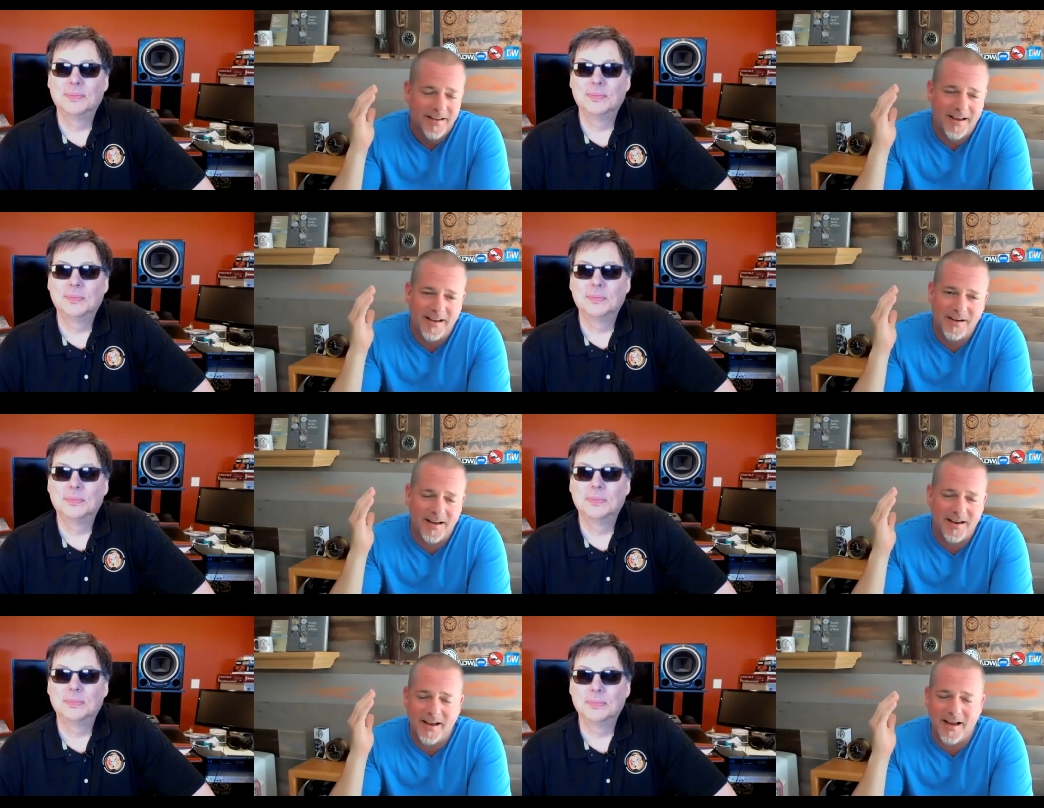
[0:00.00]
Speaker 1: A
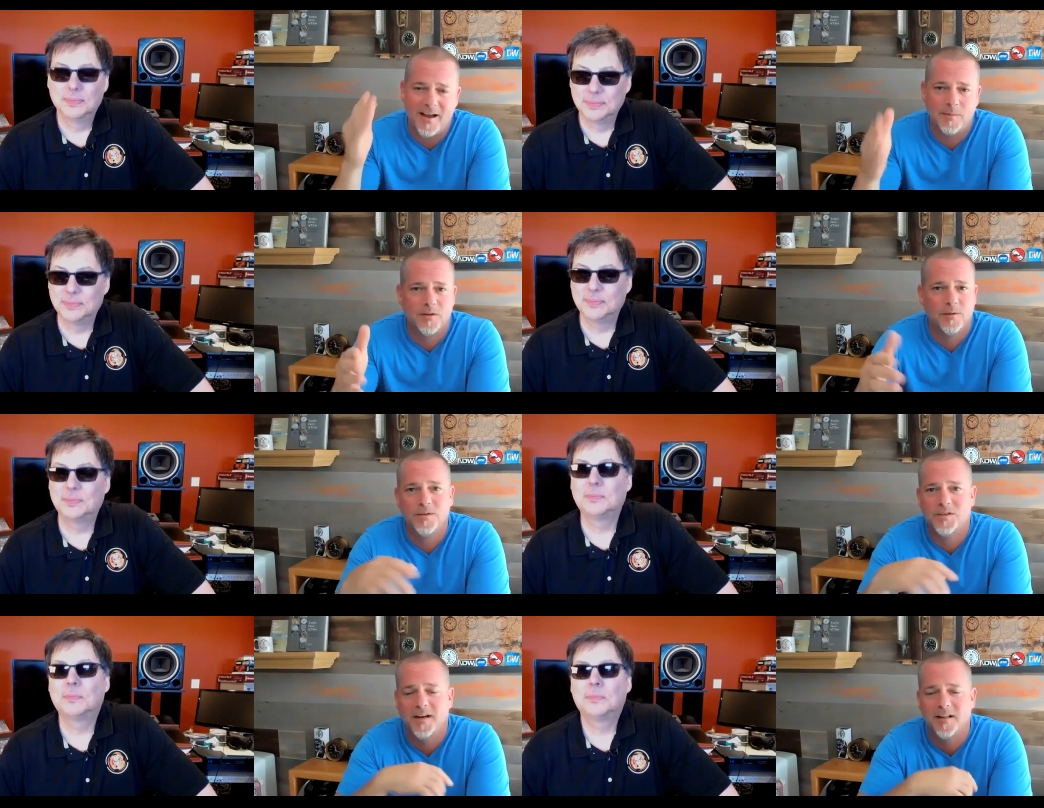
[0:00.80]
a absolute
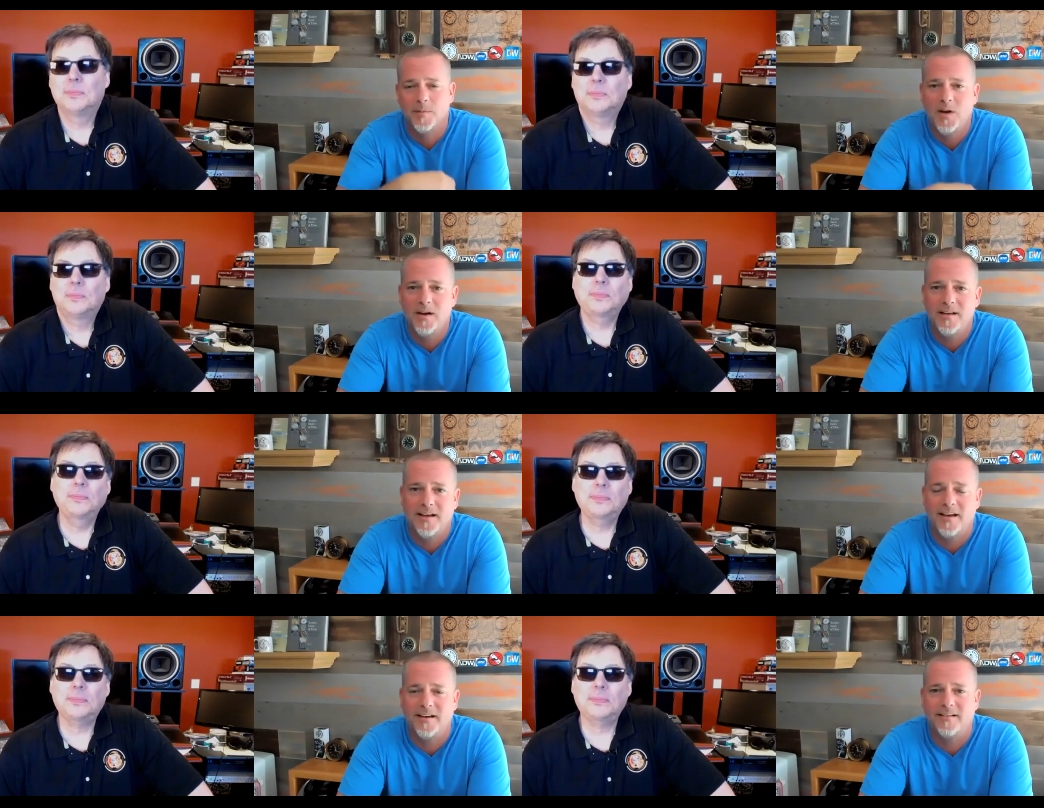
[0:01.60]
encyclopedia,
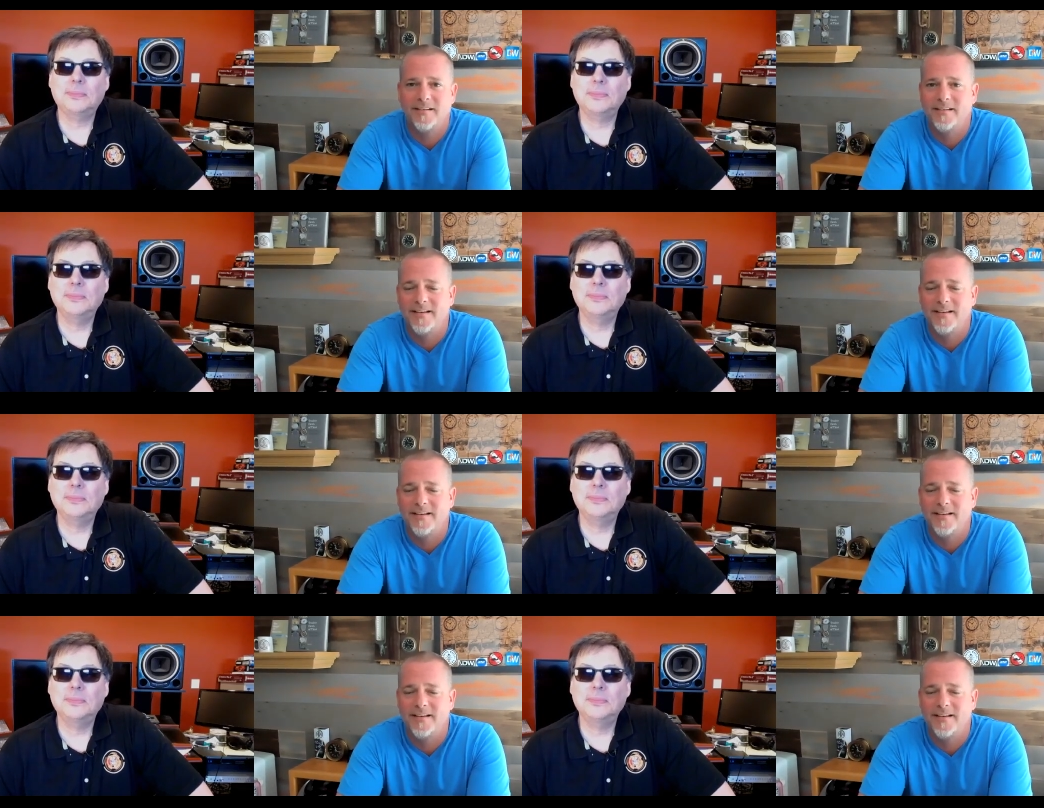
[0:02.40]
and